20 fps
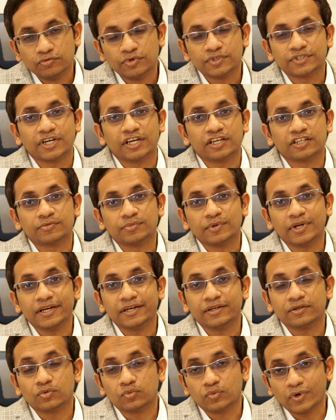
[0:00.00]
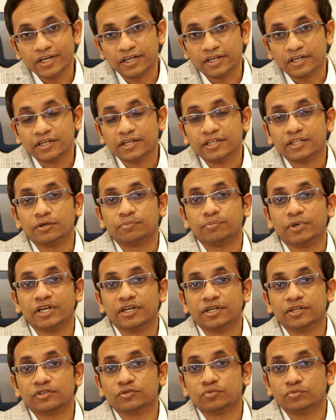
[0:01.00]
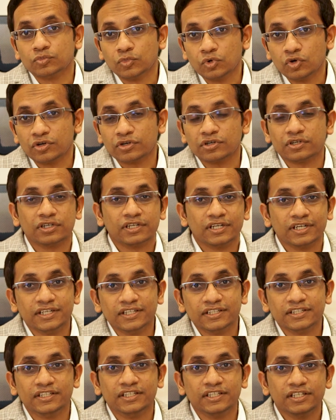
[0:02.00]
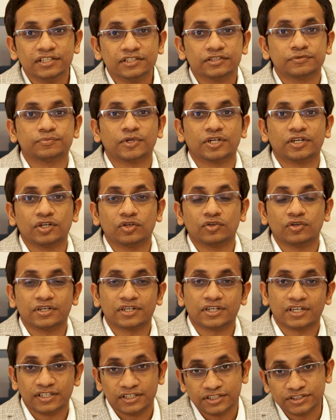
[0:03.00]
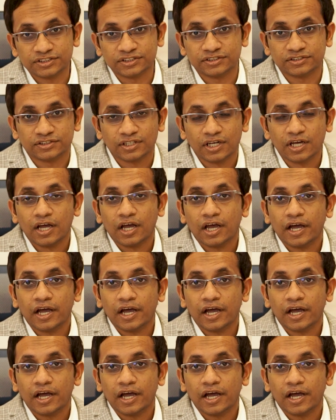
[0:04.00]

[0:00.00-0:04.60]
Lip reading: which explains why pain is more in these particular conditions.